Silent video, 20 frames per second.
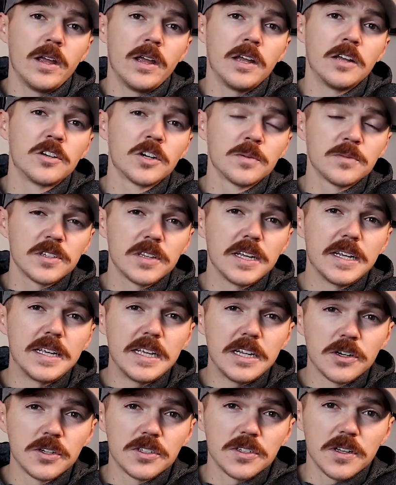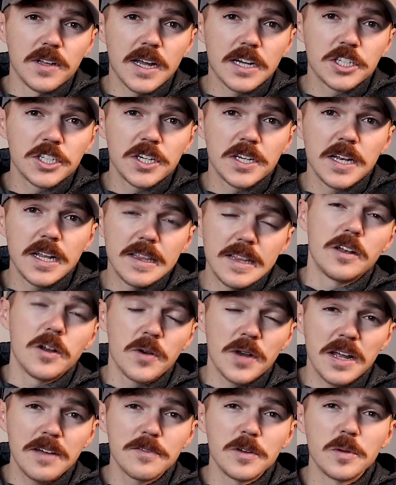In terms of the gear selection, they
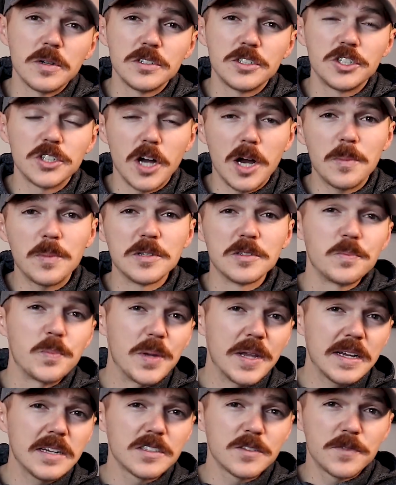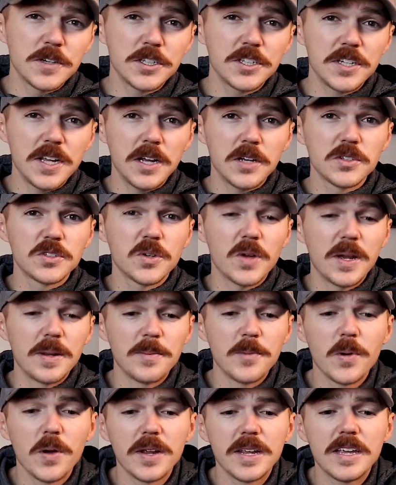don't have a shop as big as Fishtails, so
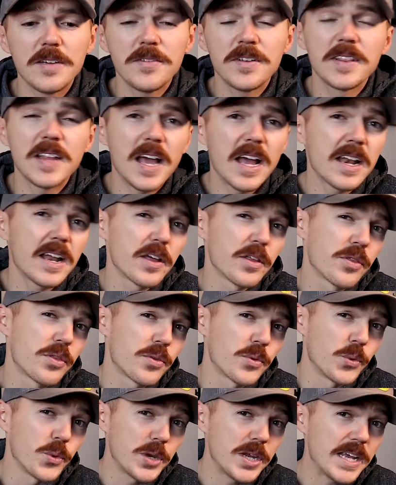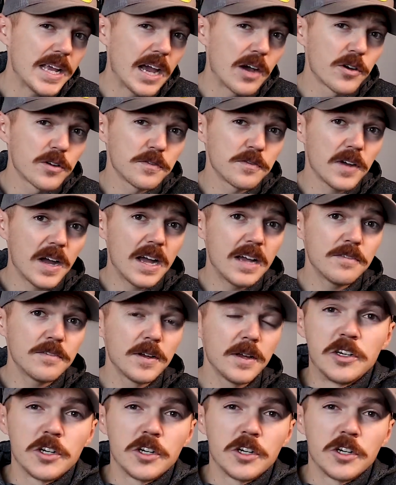I'm giving that a 3 out of 5.